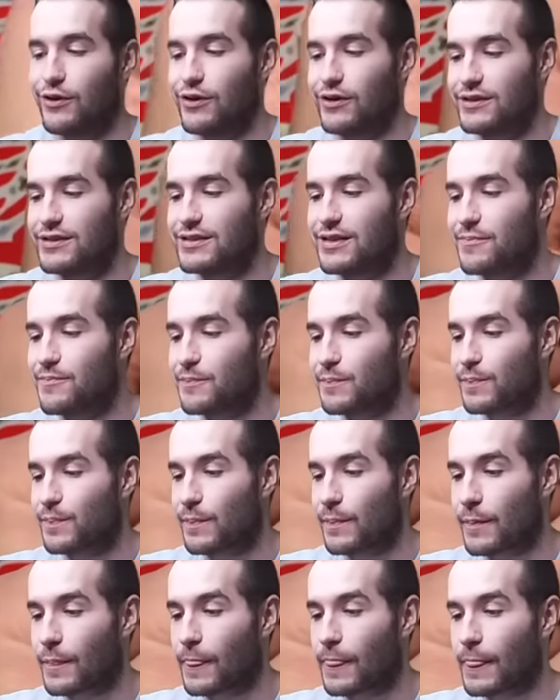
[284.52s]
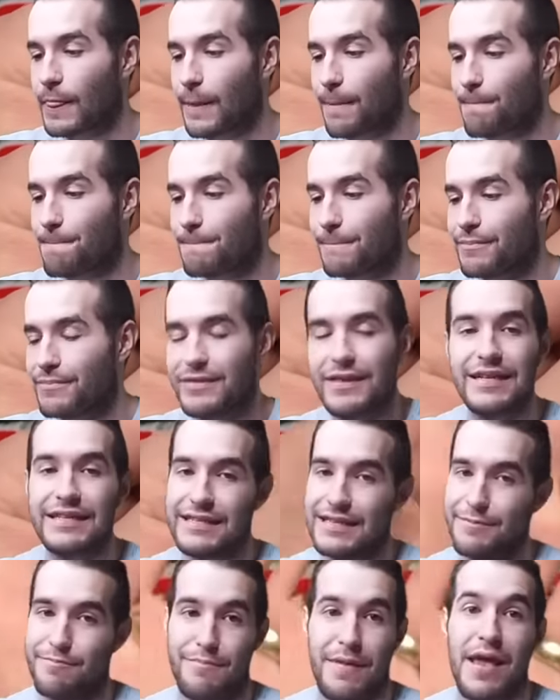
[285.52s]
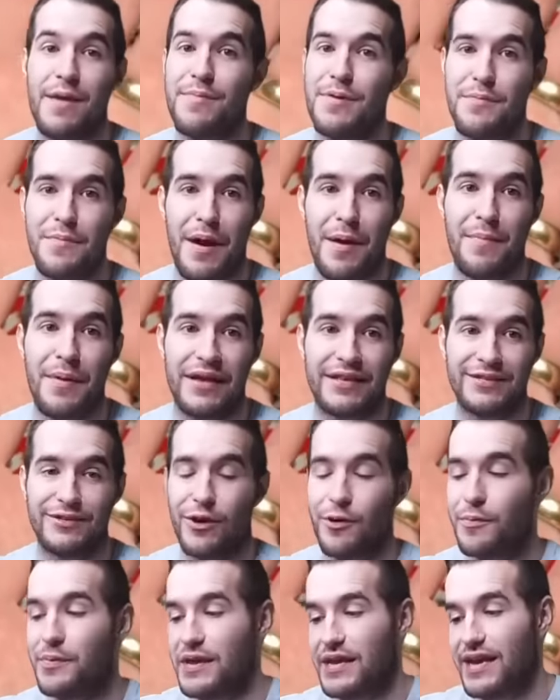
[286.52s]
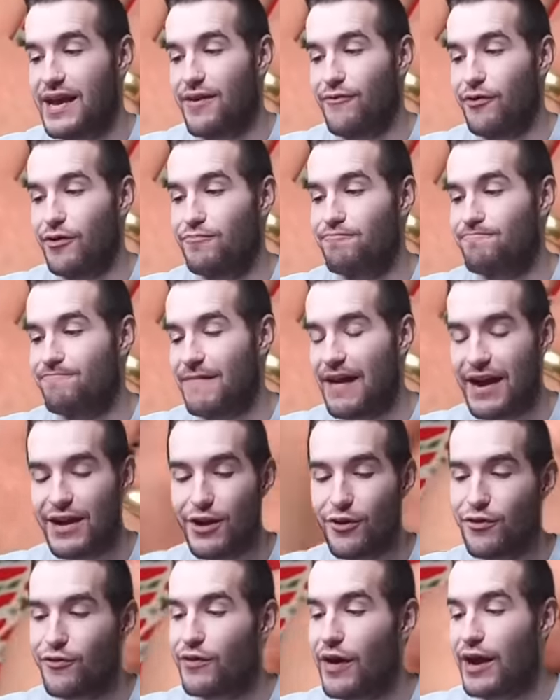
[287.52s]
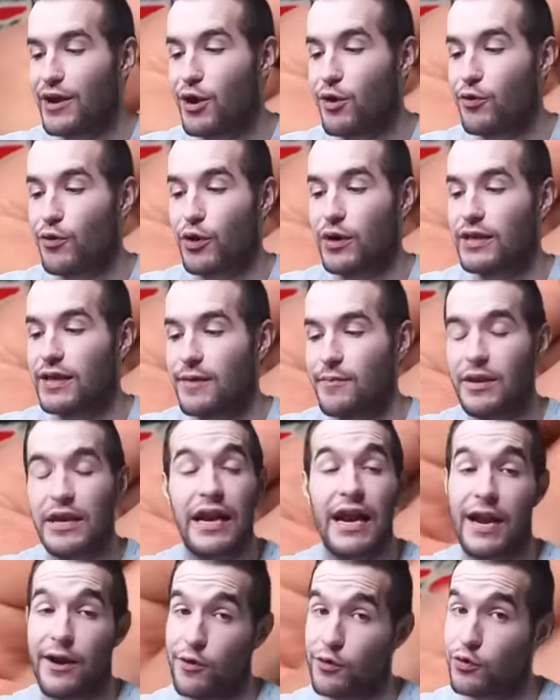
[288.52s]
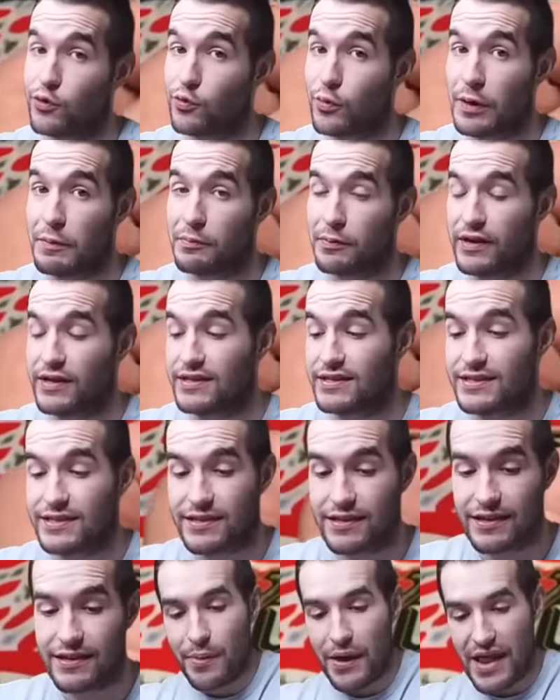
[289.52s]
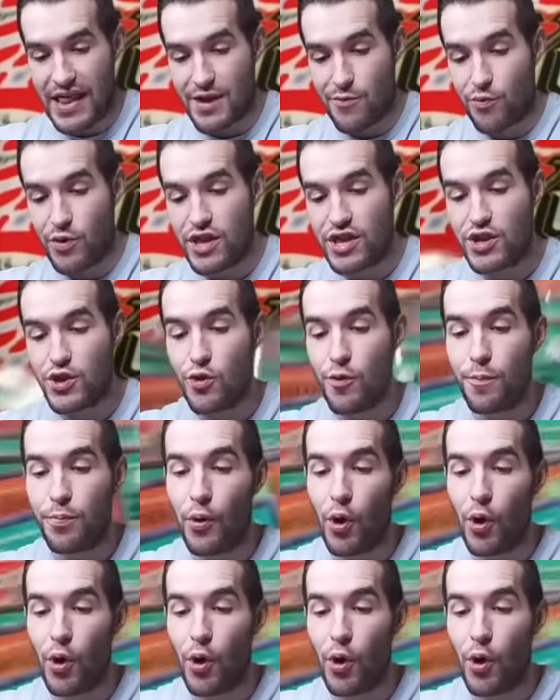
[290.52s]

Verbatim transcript: cards. This may be my best opening ever. I know that I know they're unlimited. I know they're reprints. But when you